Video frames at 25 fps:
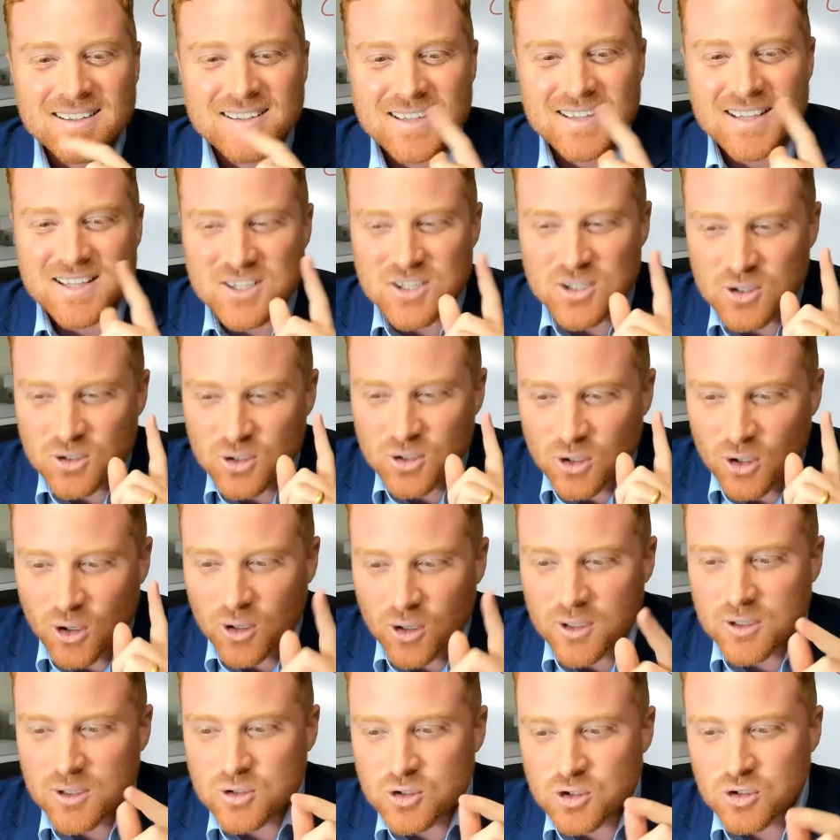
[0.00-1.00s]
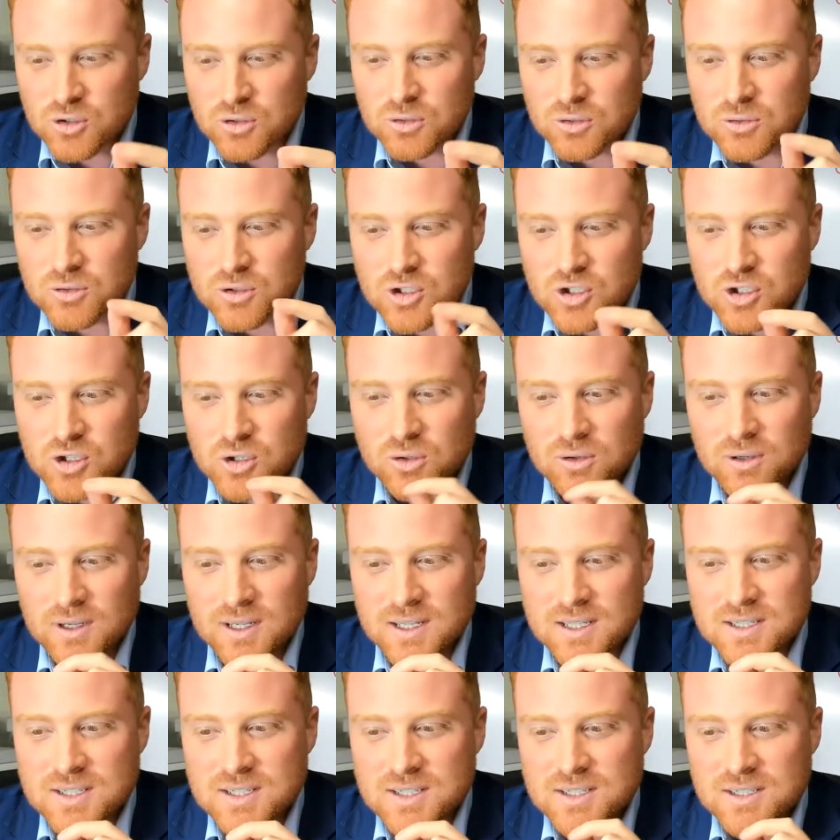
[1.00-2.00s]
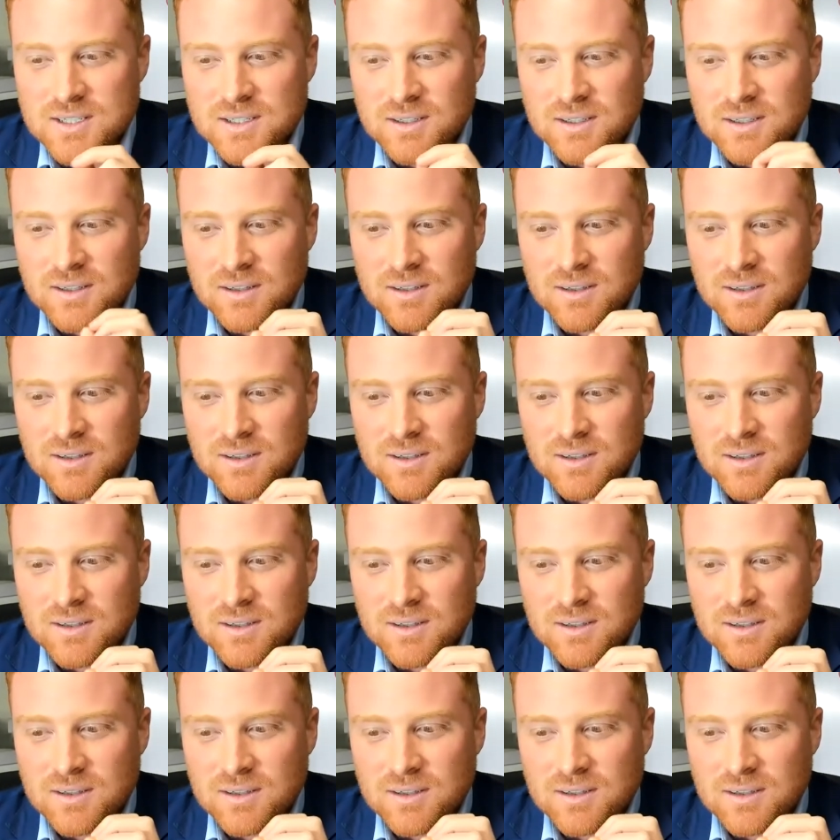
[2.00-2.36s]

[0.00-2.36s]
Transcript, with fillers: It's not a true choice.